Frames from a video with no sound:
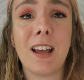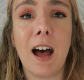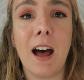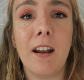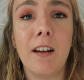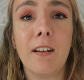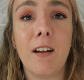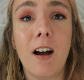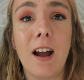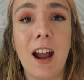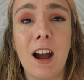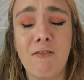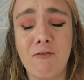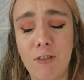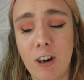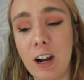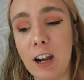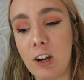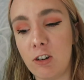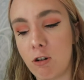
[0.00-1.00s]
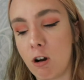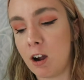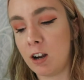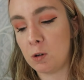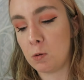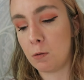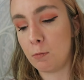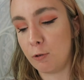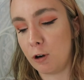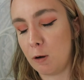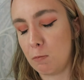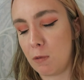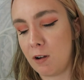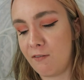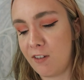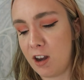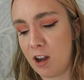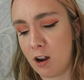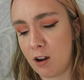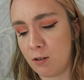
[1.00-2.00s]
And I am really trying to improve my
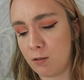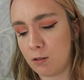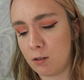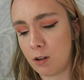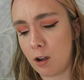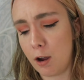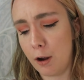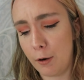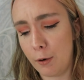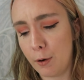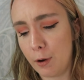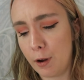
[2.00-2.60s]
videos, so